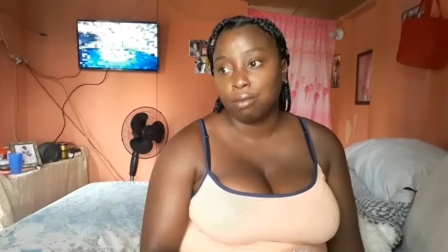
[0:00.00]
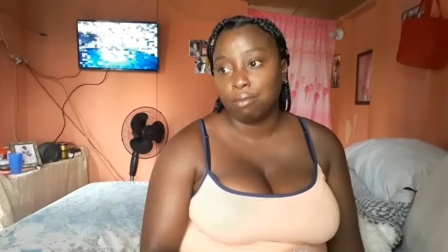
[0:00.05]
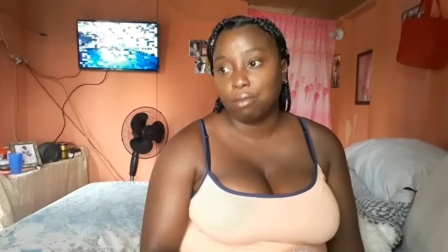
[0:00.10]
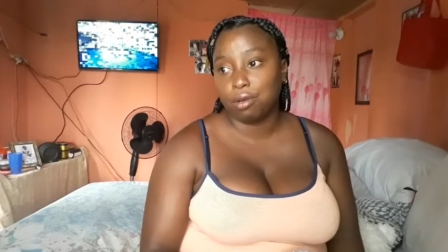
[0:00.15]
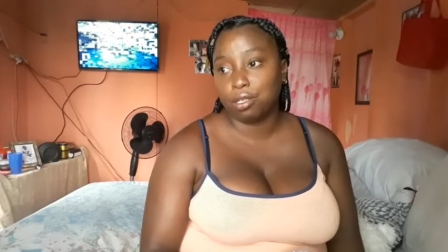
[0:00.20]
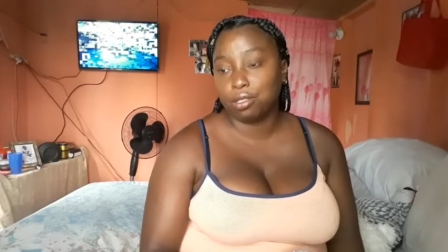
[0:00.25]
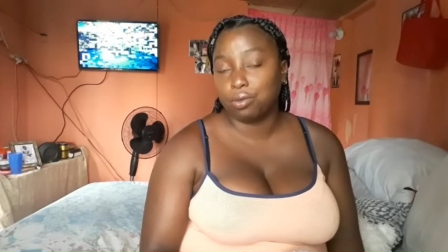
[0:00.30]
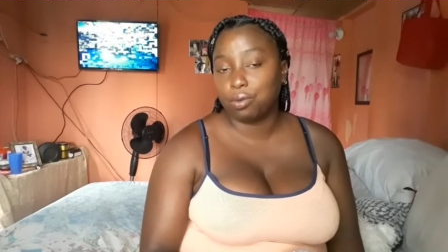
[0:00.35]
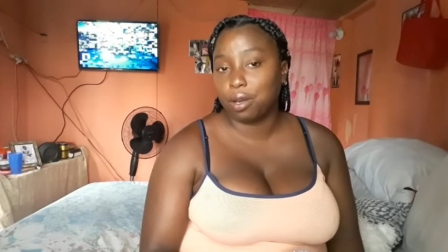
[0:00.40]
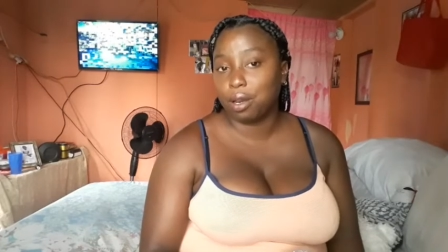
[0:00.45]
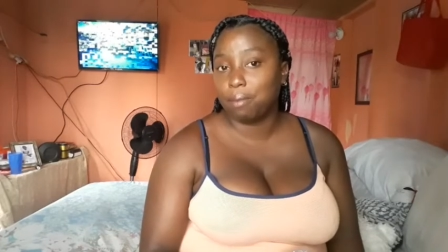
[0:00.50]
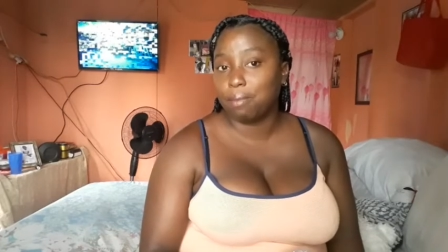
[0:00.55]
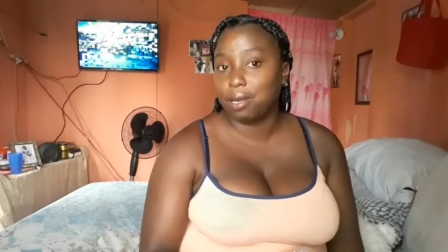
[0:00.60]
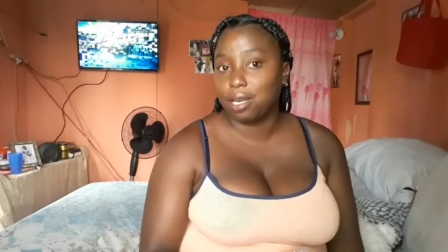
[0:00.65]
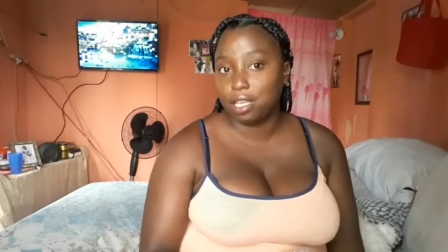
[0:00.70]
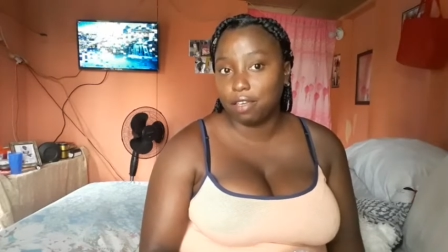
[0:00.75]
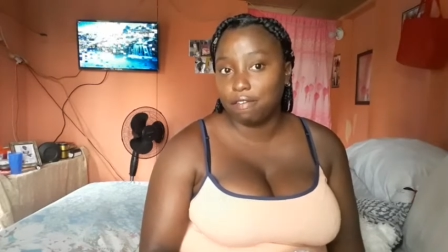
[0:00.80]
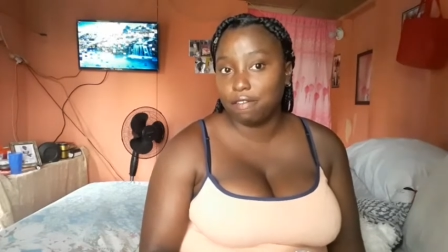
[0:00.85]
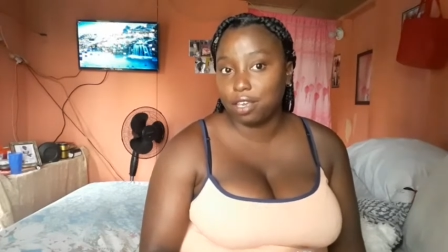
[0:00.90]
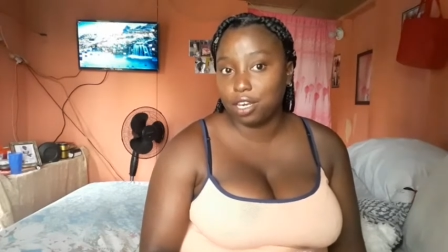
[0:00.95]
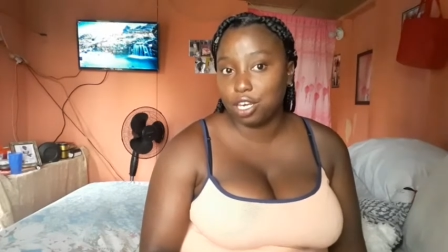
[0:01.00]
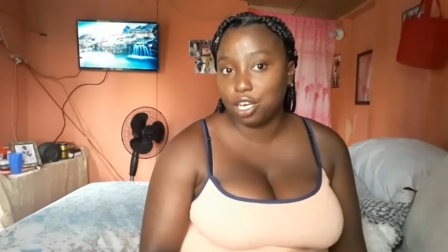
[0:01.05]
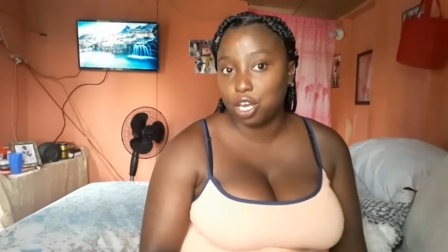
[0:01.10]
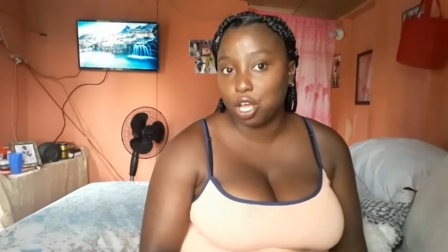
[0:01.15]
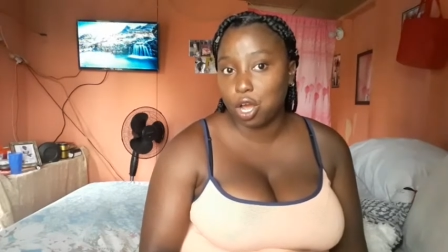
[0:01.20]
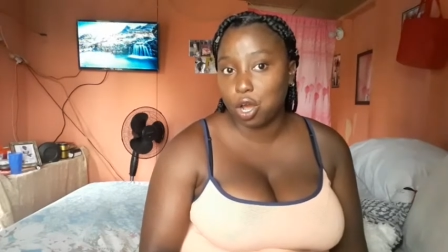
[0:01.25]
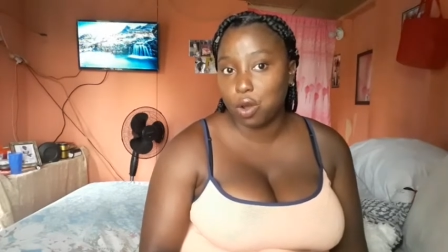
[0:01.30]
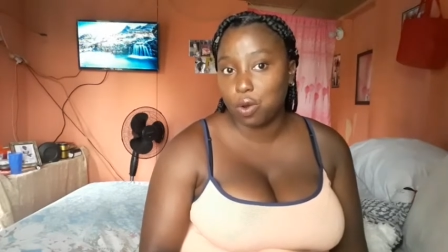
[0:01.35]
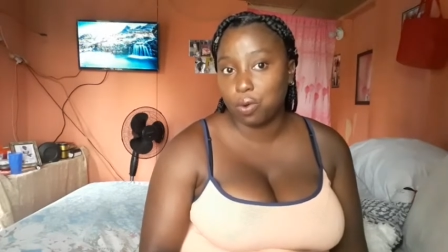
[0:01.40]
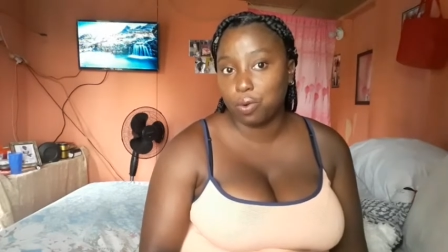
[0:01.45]
But where I'm living
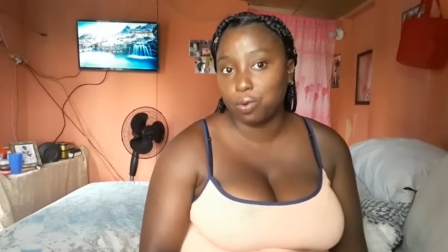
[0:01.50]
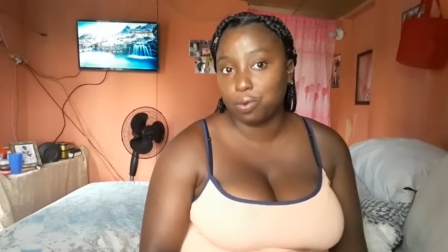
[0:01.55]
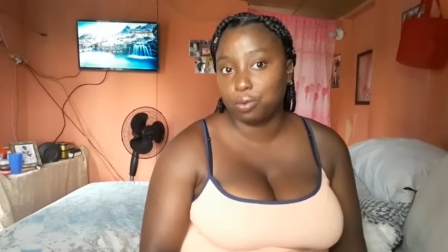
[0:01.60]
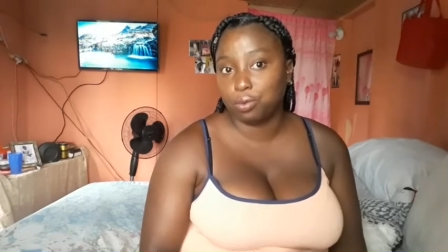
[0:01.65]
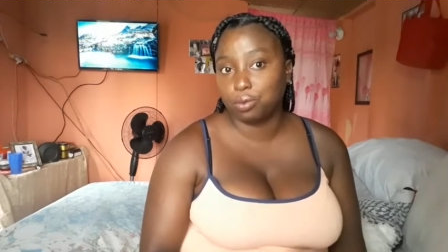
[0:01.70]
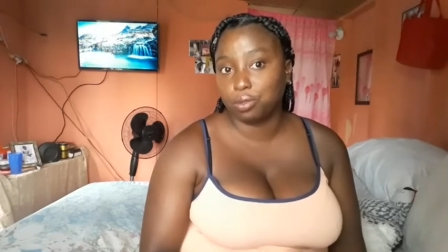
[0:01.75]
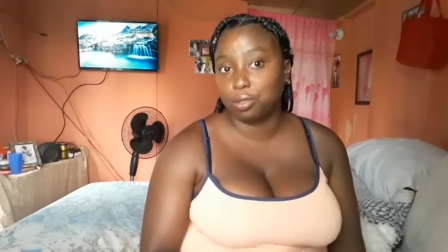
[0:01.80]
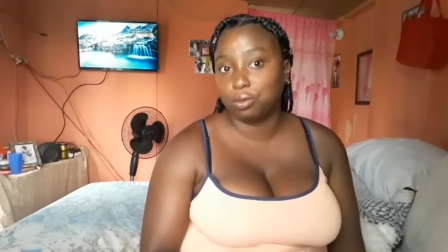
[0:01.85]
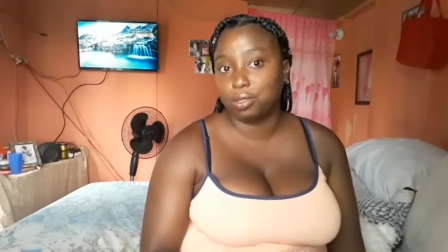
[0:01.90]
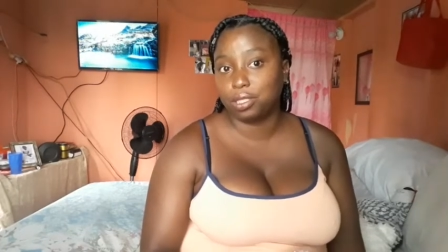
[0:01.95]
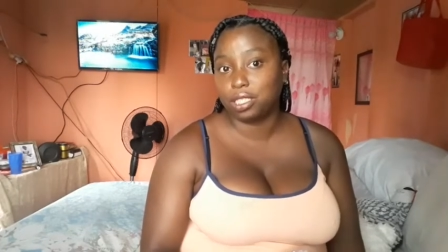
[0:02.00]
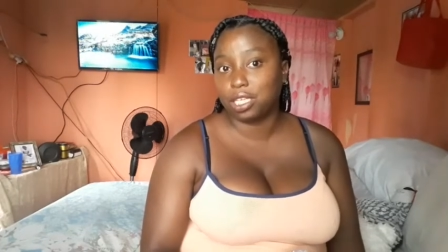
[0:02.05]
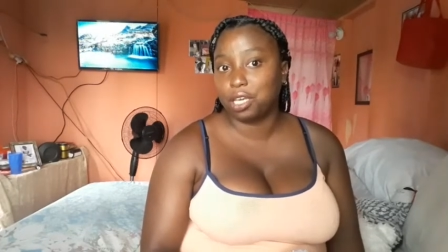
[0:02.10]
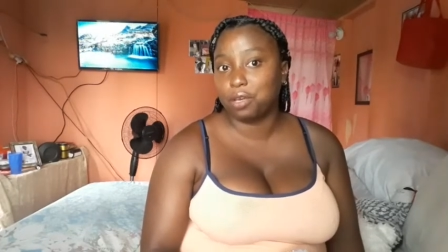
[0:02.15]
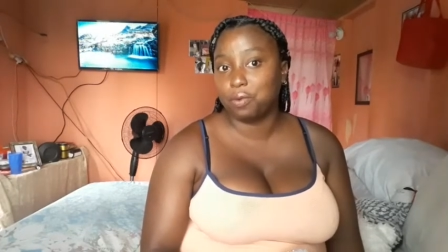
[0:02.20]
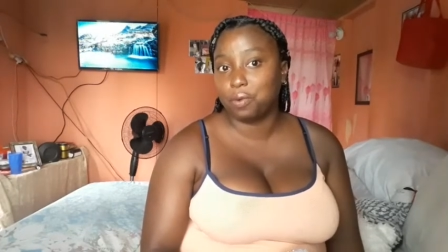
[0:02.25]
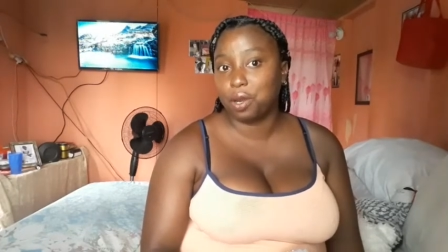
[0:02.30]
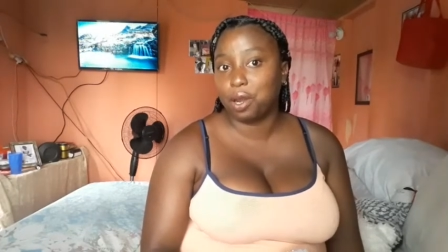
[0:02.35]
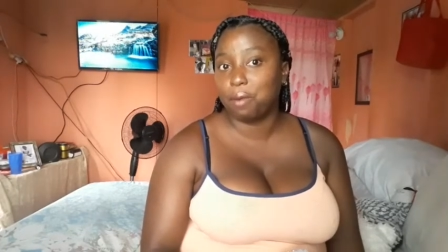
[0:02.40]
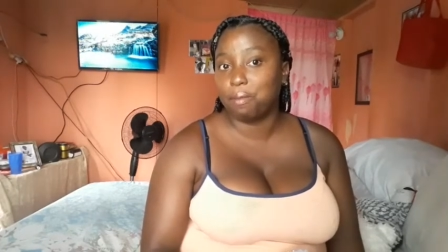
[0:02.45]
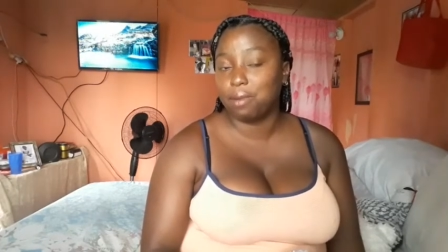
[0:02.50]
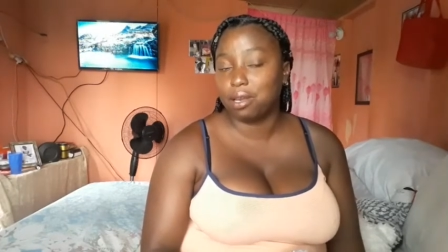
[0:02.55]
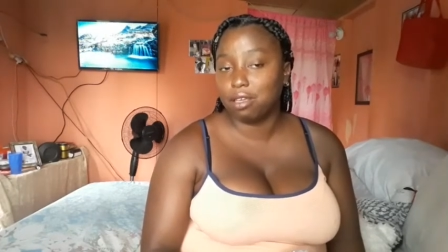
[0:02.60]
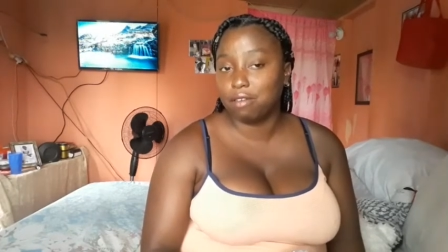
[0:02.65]
now, would you say where I'm